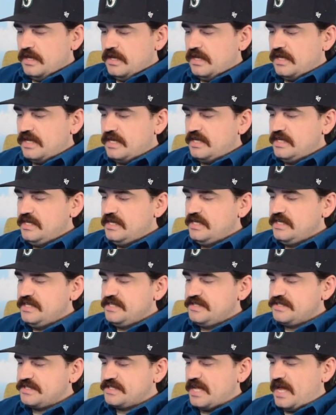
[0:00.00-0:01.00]
He
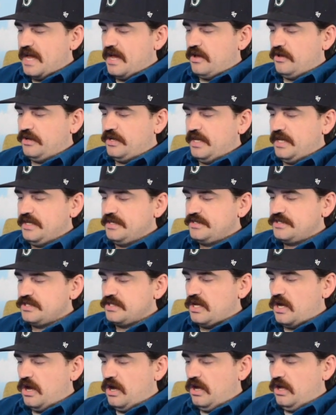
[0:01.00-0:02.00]
eased down into
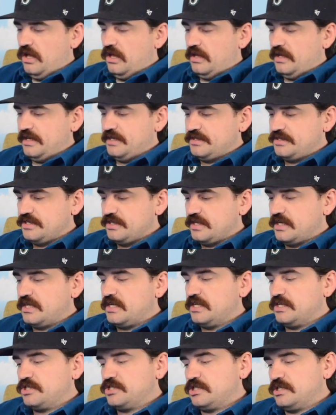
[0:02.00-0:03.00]
the hall, into the
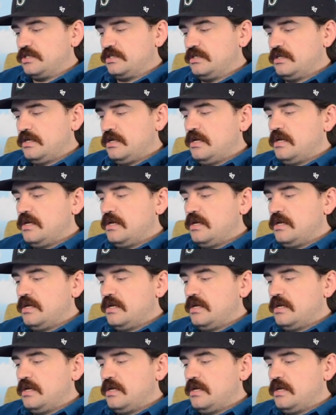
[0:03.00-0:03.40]
kitchen,